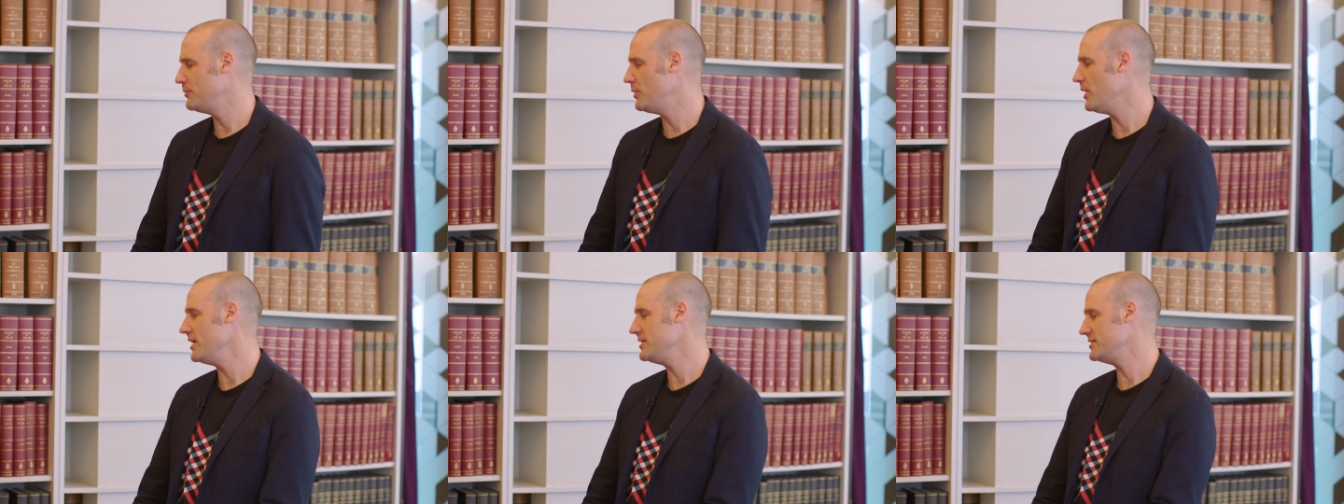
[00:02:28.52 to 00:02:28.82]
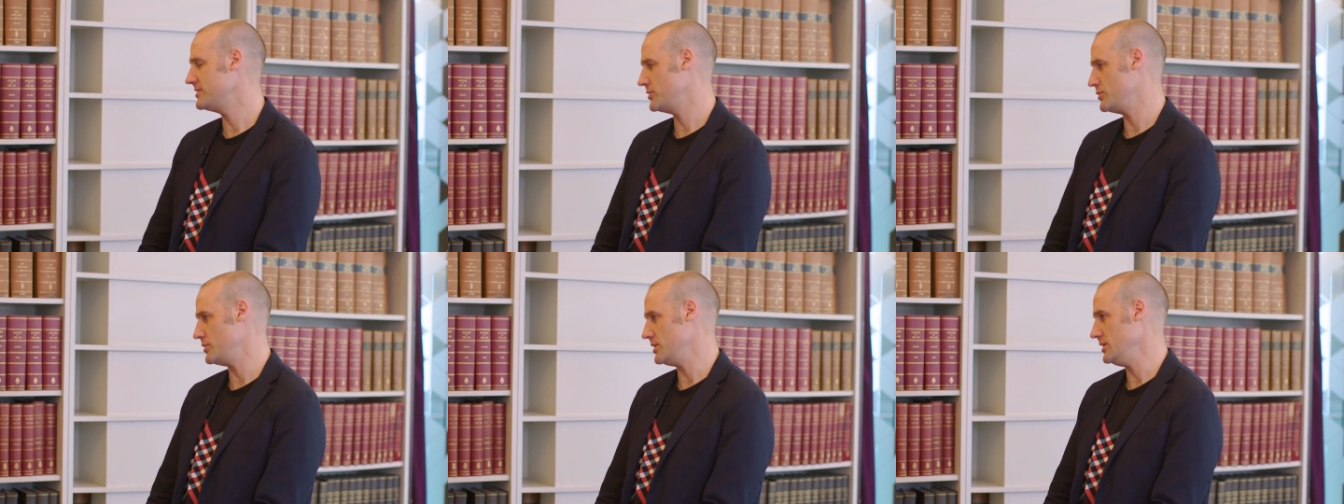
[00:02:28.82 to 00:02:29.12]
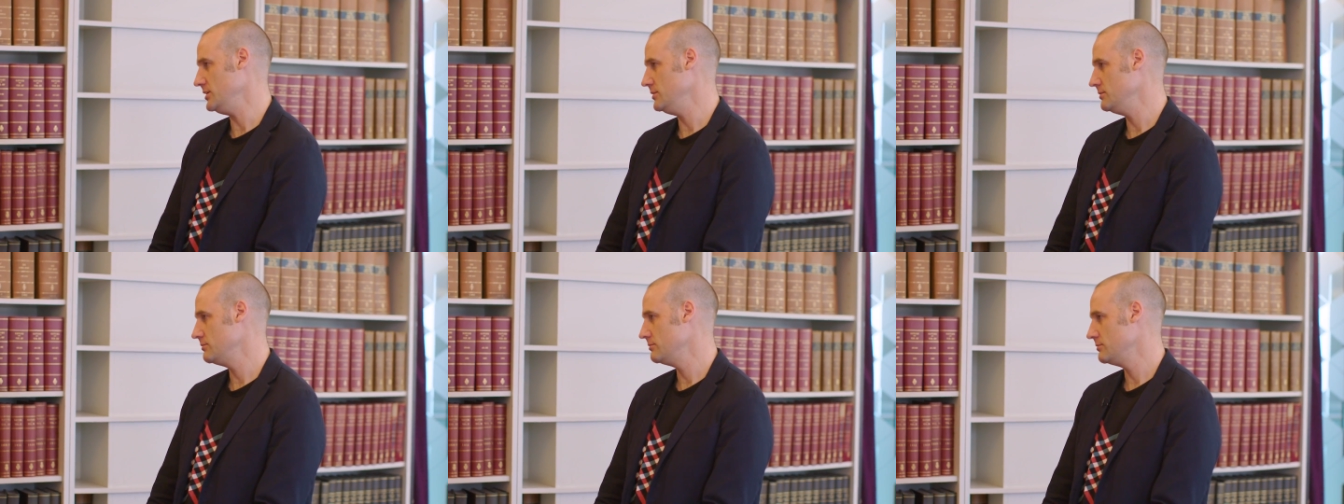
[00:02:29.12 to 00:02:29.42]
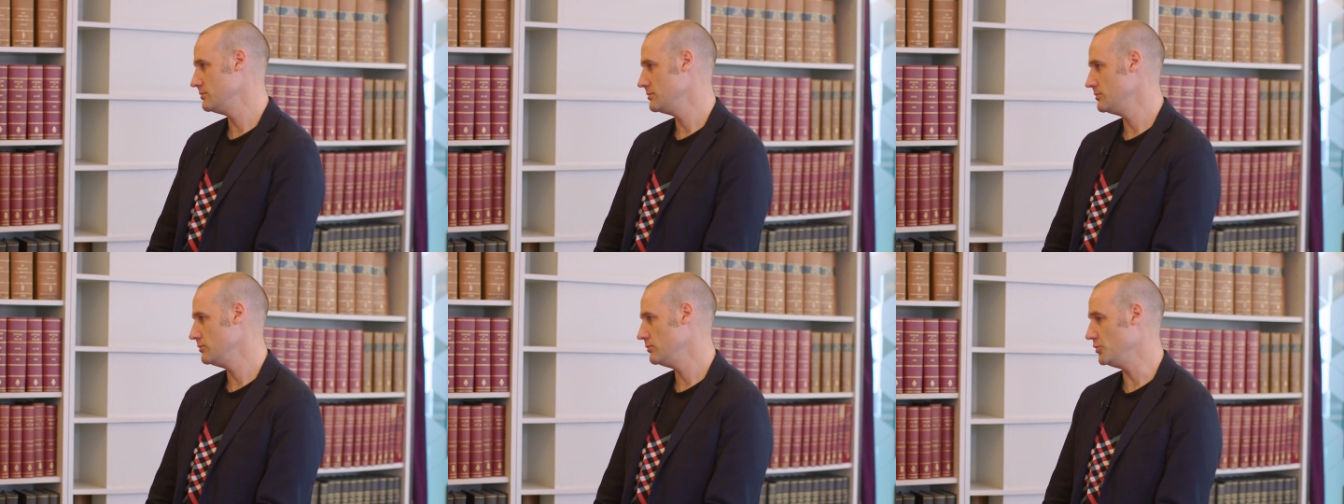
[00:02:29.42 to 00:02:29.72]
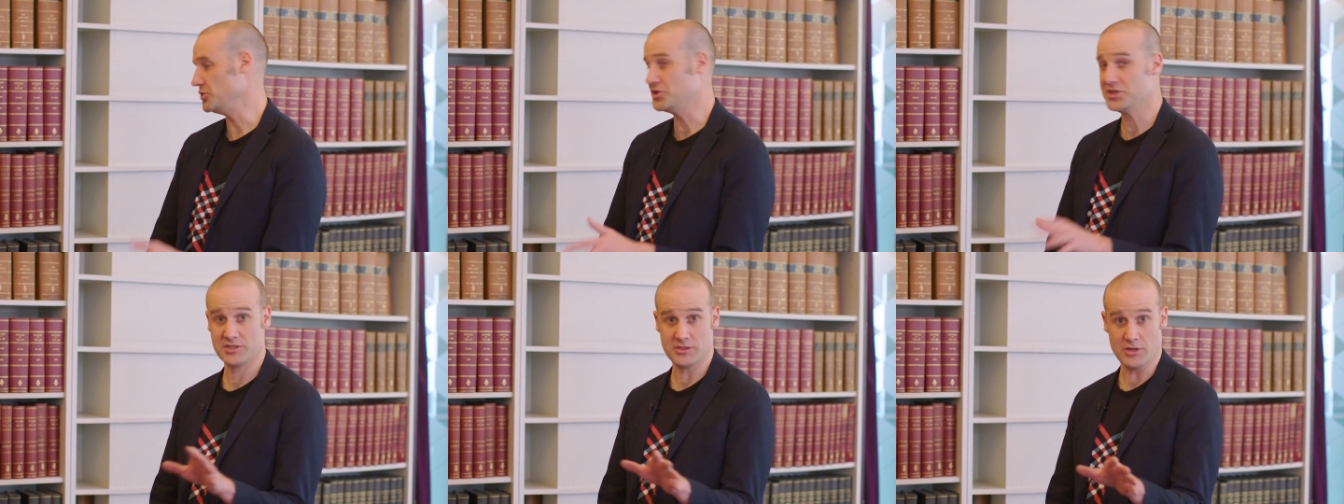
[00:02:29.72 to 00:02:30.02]
if pi is three,
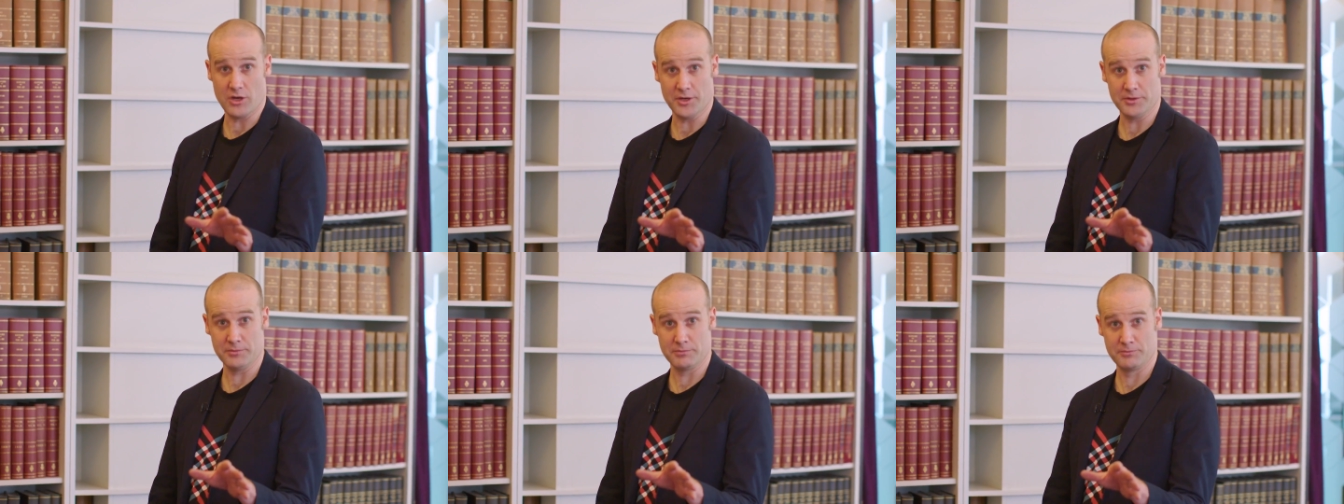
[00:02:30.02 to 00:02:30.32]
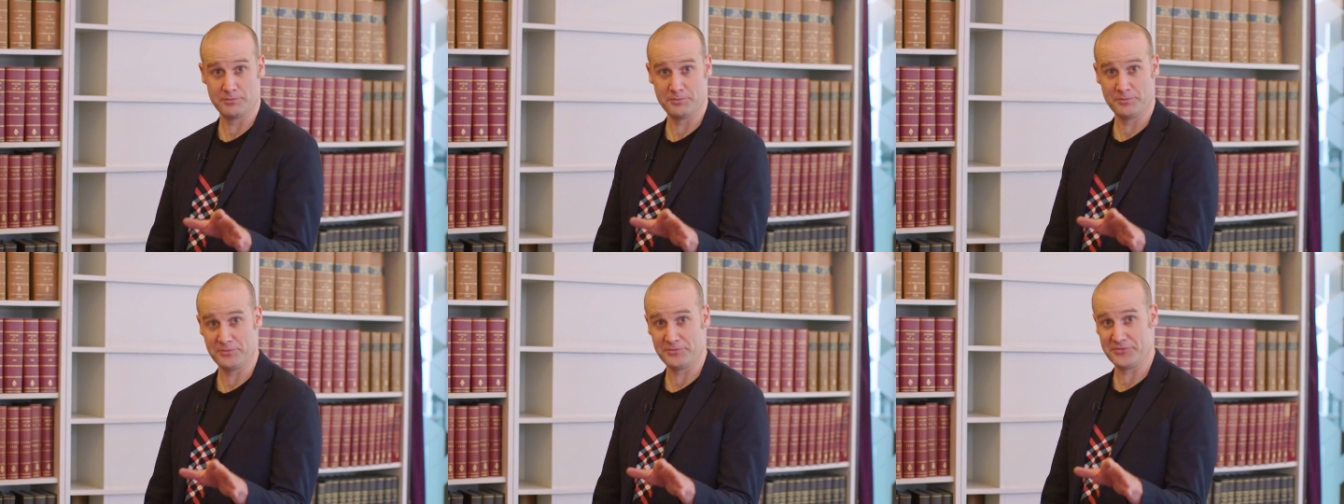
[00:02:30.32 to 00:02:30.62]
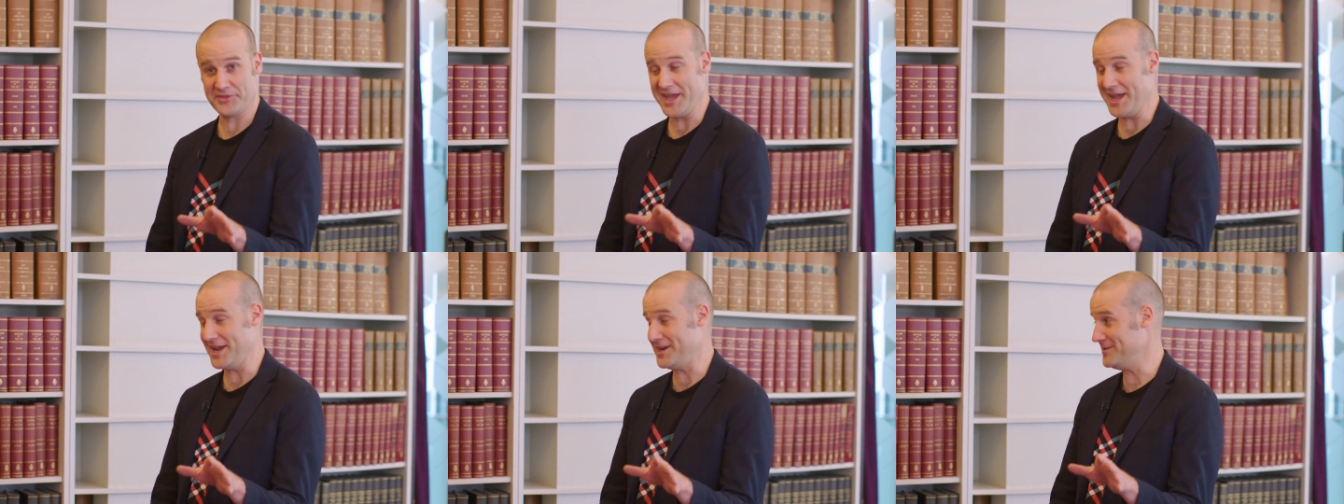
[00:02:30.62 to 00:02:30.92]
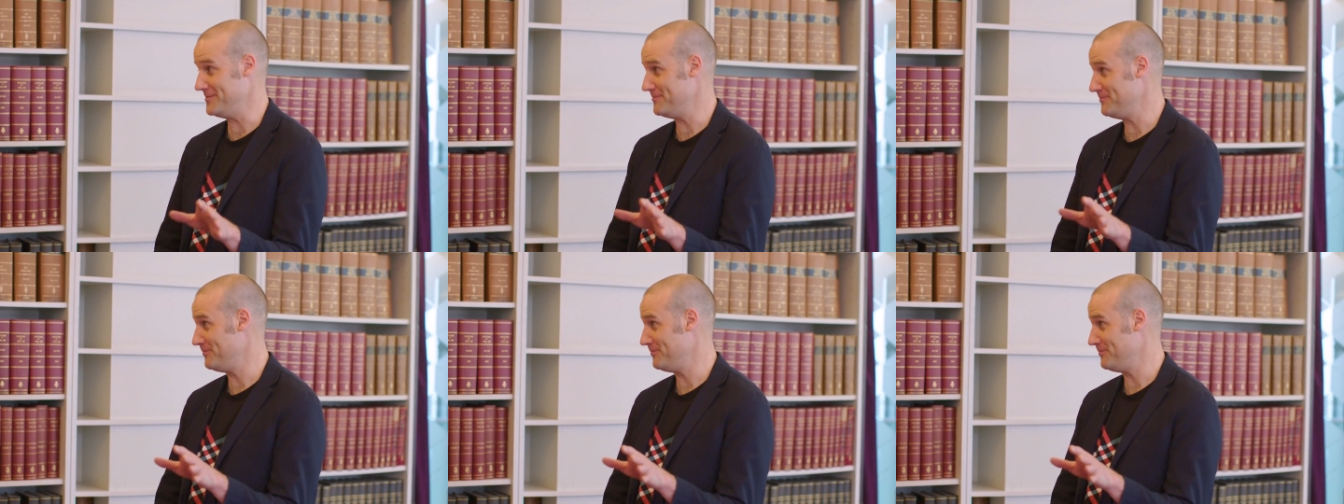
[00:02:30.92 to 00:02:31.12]
which is not, then